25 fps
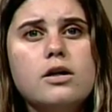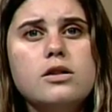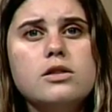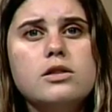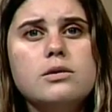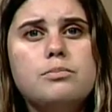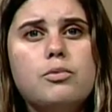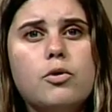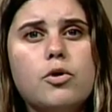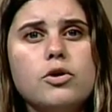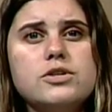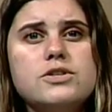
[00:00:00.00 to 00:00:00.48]

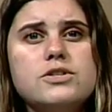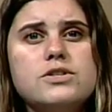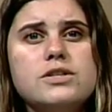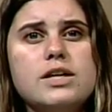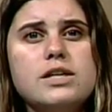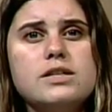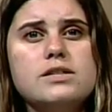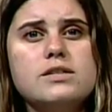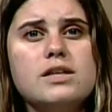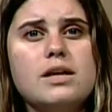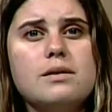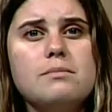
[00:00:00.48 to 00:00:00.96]
The board
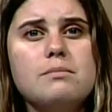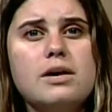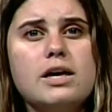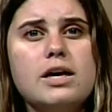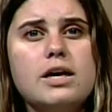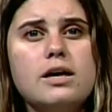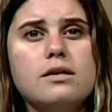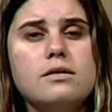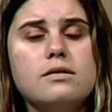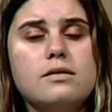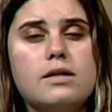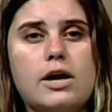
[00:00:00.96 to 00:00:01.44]
states
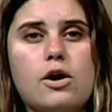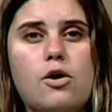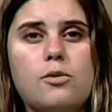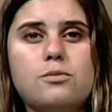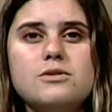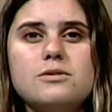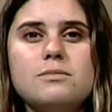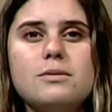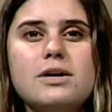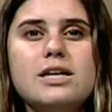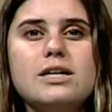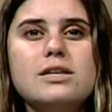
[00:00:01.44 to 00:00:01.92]
they hope
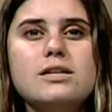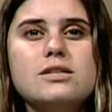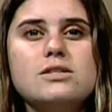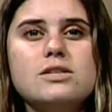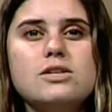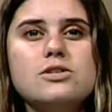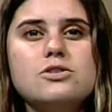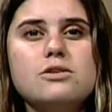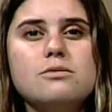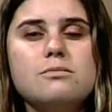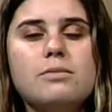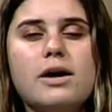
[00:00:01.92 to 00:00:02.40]
to make a
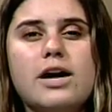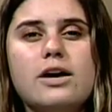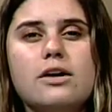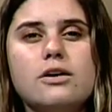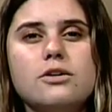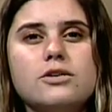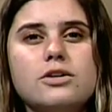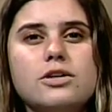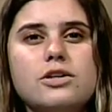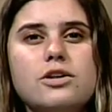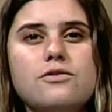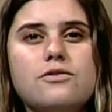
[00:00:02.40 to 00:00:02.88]
decision by
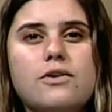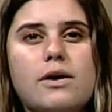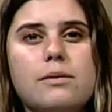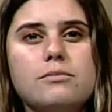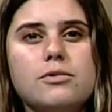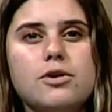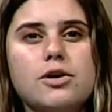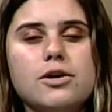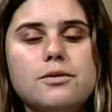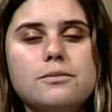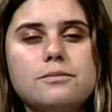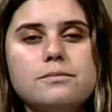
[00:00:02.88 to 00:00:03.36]
early
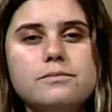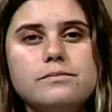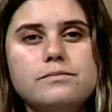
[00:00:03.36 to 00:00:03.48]
November.